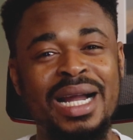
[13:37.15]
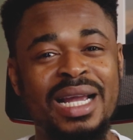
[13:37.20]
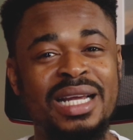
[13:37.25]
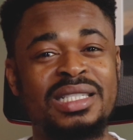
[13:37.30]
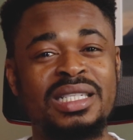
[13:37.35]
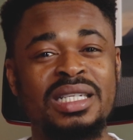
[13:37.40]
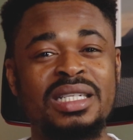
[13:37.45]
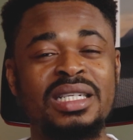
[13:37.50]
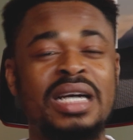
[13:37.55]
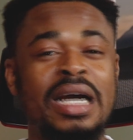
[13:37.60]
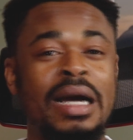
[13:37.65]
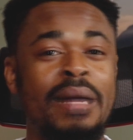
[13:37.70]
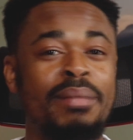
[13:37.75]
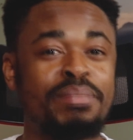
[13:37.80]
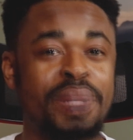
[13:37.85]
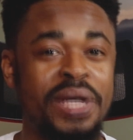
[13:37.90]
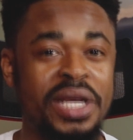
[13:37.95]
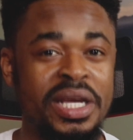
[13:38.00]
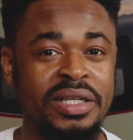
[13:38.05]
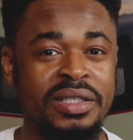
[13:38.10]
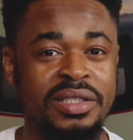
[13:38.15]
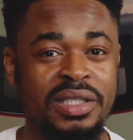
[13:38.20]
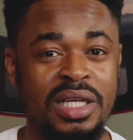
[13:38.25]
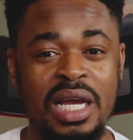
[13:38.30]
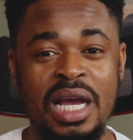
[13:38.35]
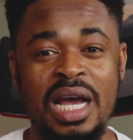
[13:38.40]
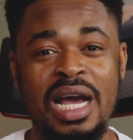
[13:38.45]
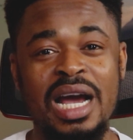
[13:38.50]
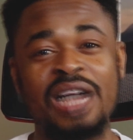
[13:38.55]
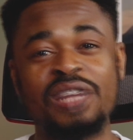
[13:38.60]
marketing campaigns,
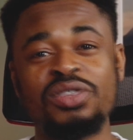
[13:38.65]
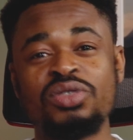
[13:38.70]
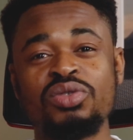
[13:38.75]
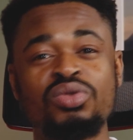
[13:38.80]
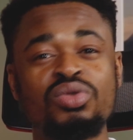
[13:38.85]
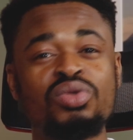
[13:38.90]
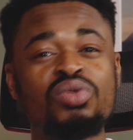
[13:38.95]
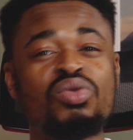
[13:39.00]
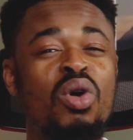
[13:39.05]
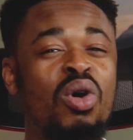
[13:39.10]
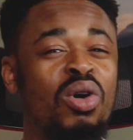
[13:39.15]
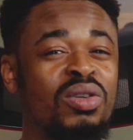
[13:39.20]
and to do